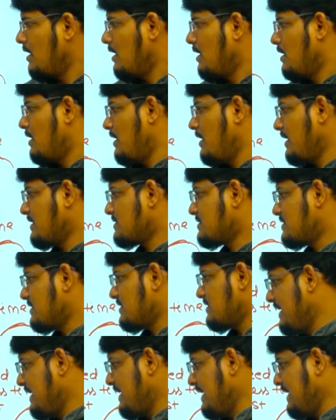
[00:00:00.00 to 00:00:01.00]
Next,
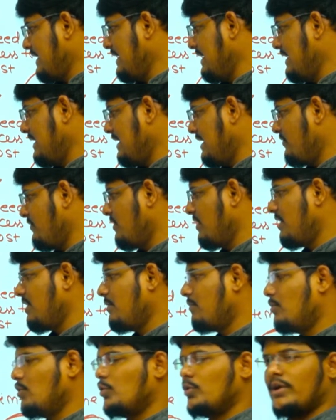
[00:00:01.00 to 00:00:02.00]
CD, DVD,
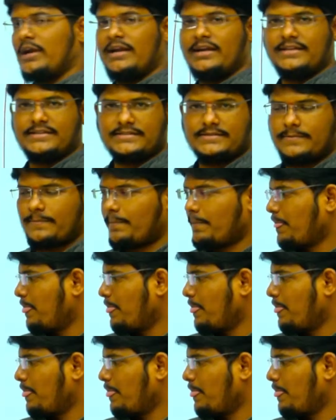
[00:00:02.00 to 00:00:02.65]
Blu-ray disc.